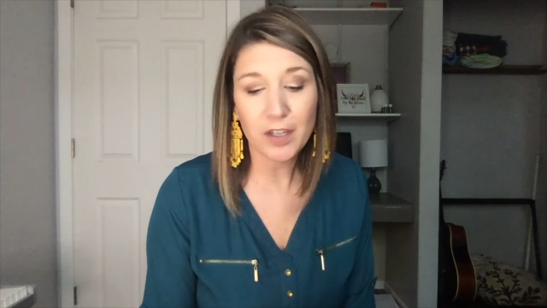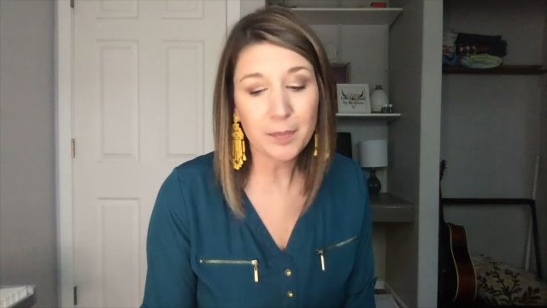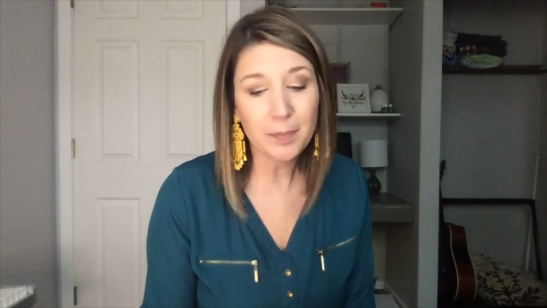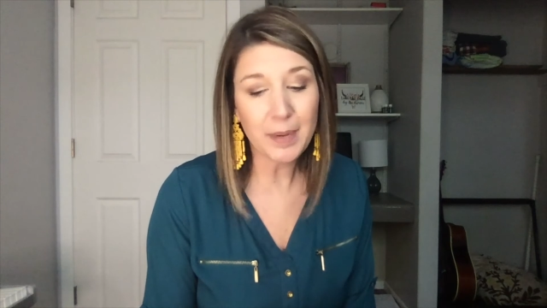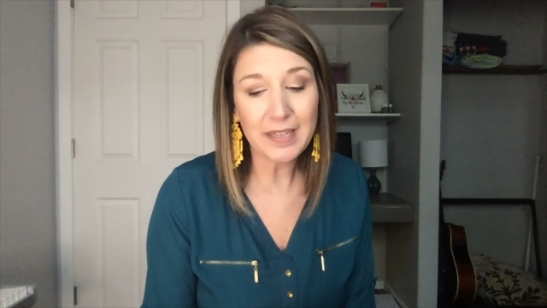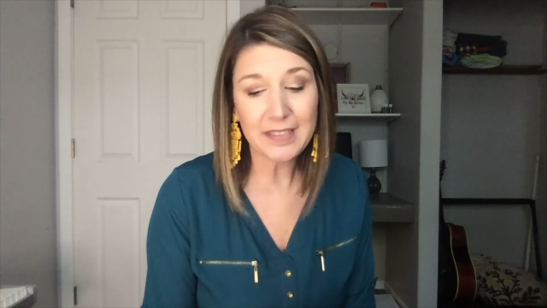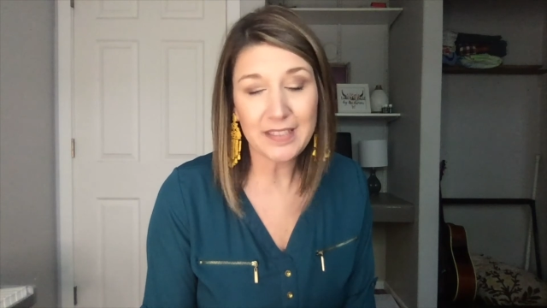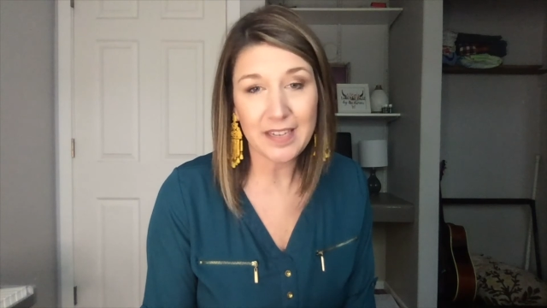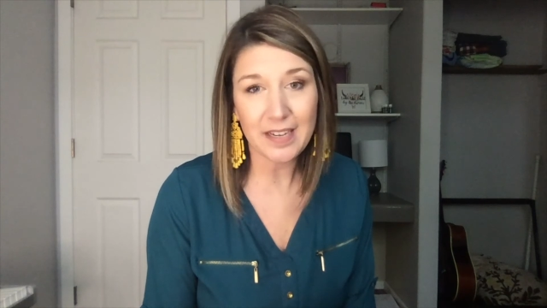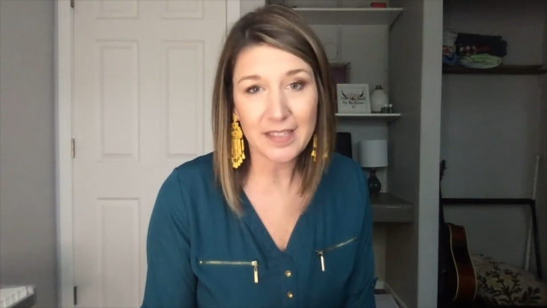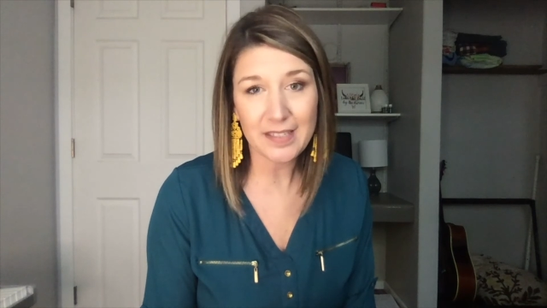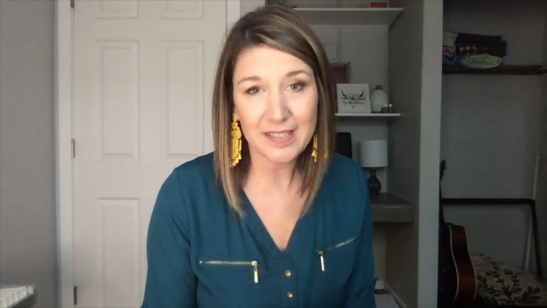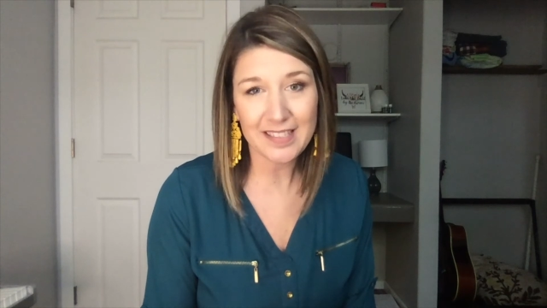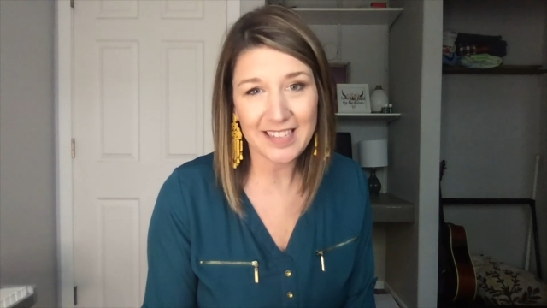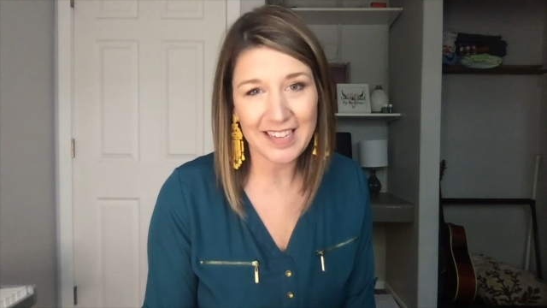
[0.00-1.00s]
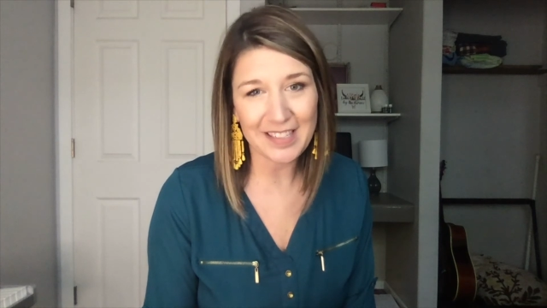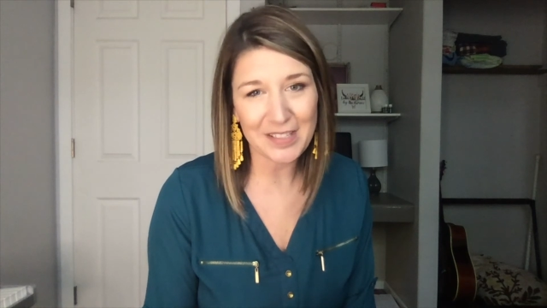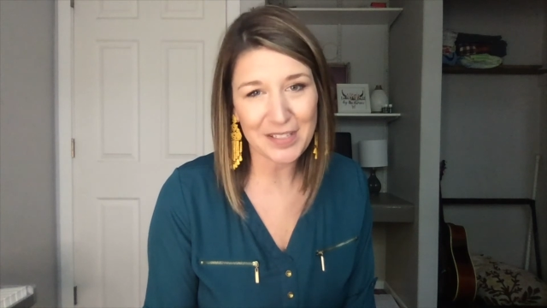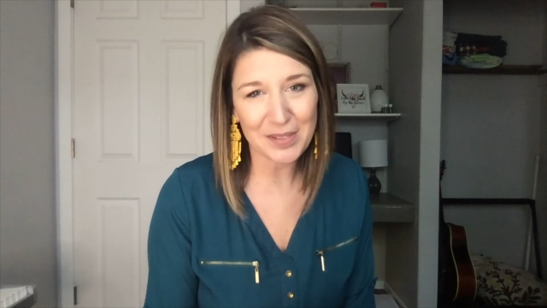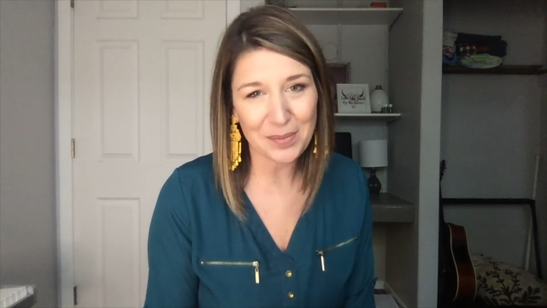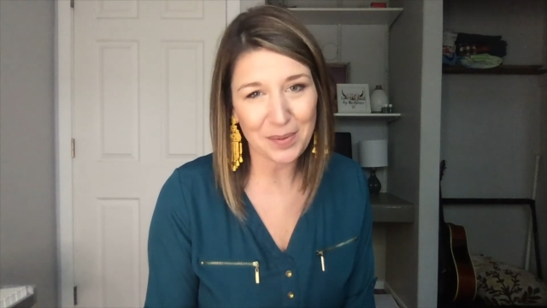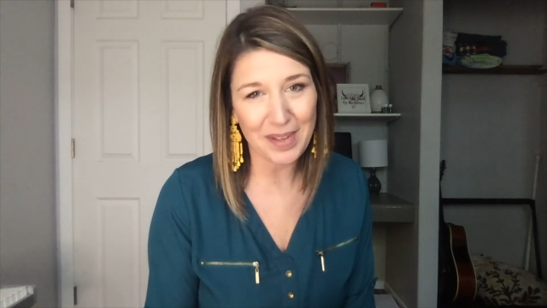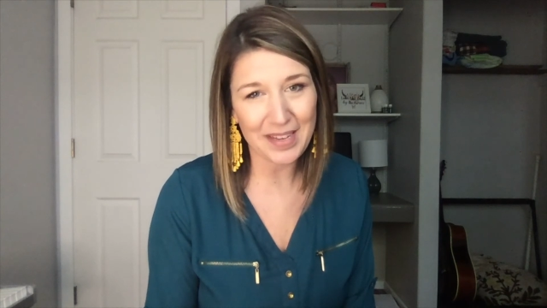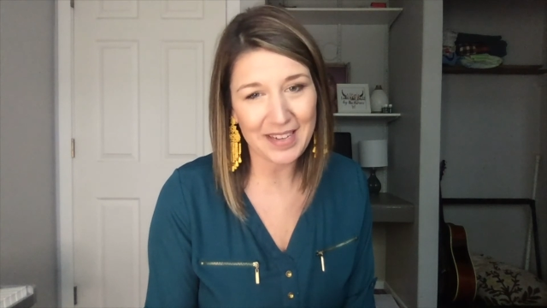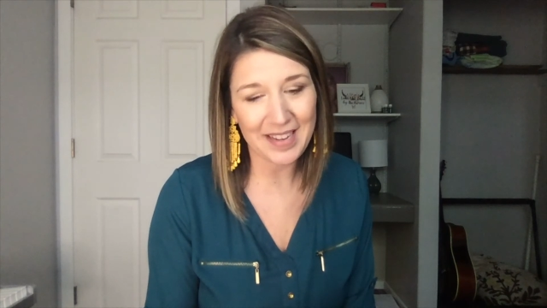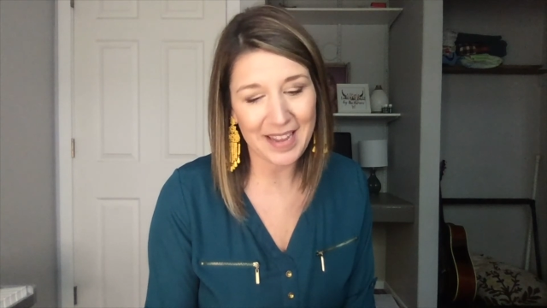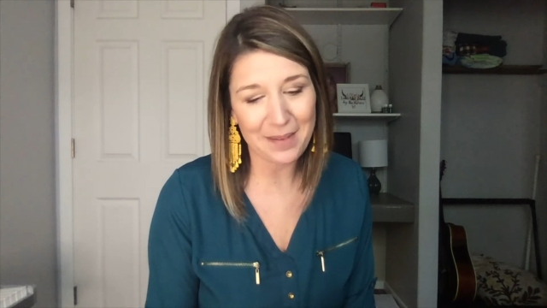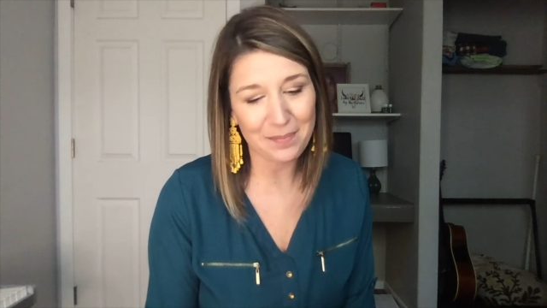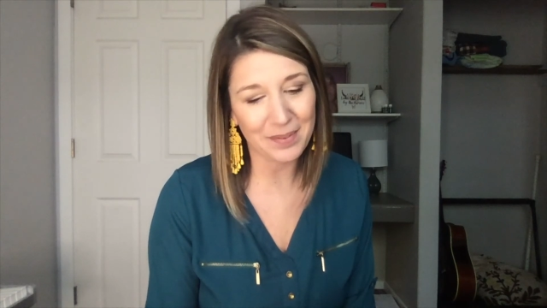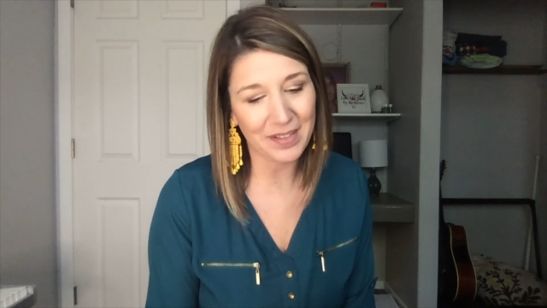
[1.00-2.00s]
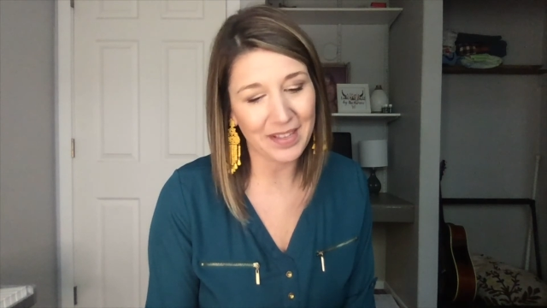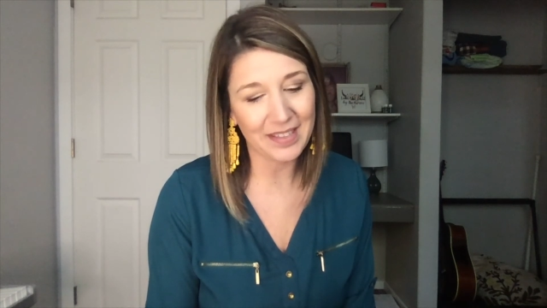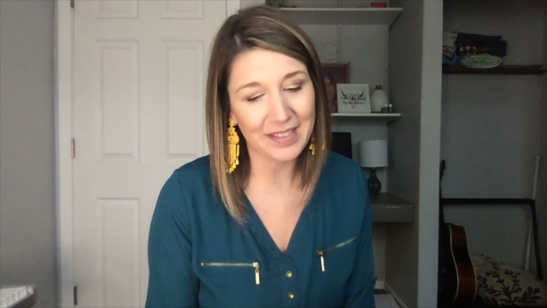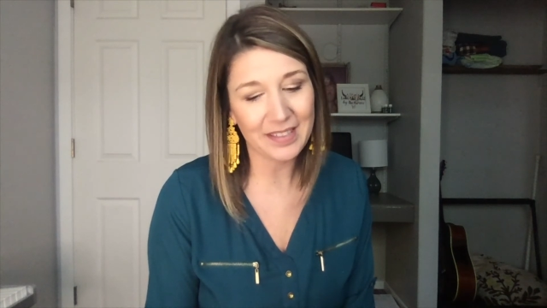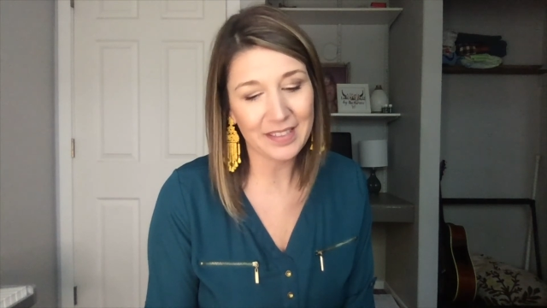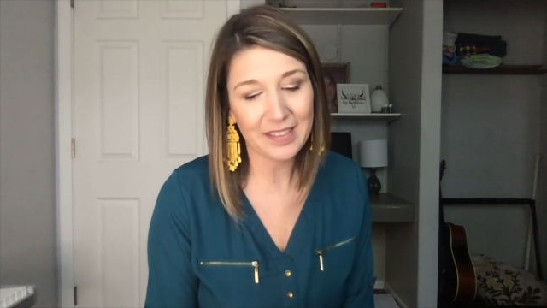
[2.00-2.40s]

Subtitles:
by dust and sweat and blood,